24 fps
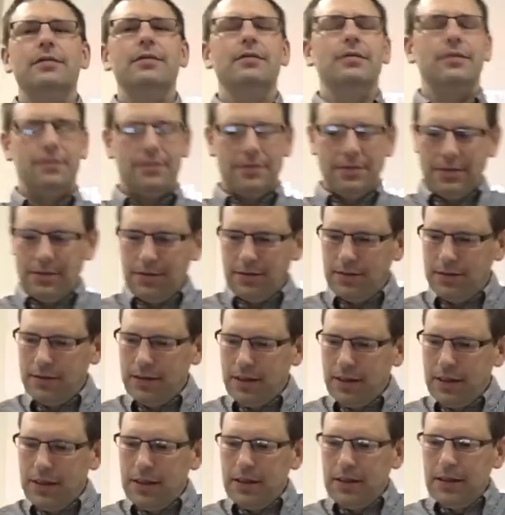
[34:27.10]

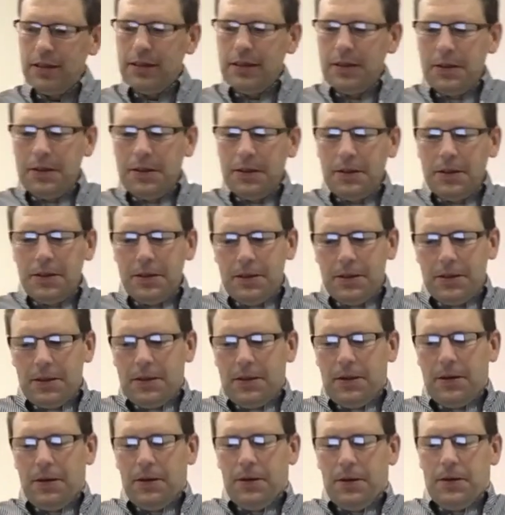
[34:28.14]

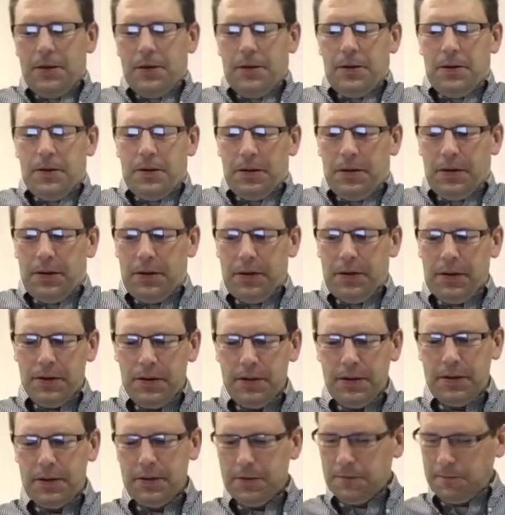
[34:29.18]

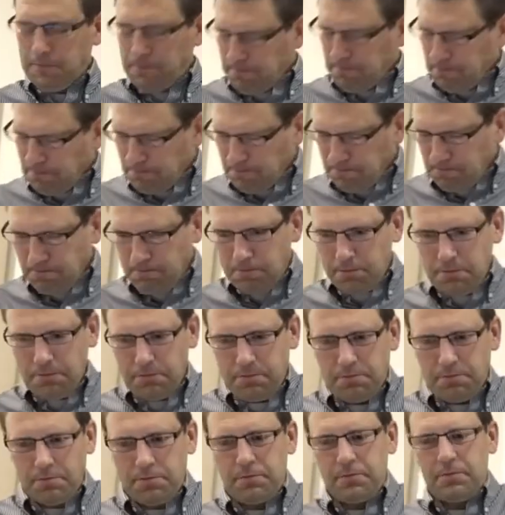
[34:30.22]

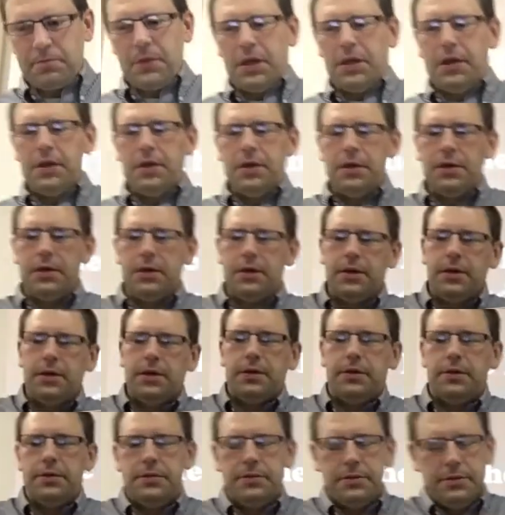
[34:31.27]

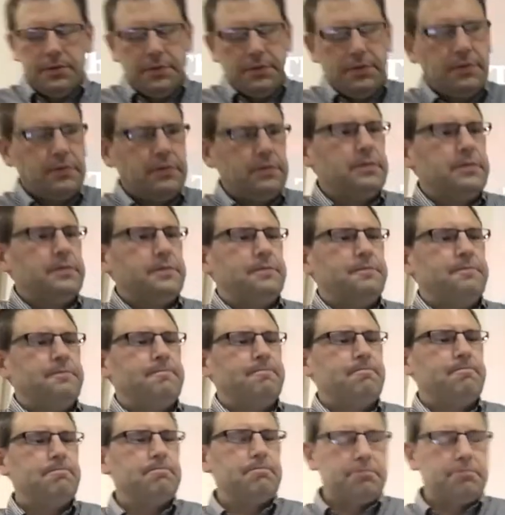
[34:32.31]
No one is speaking in this clip.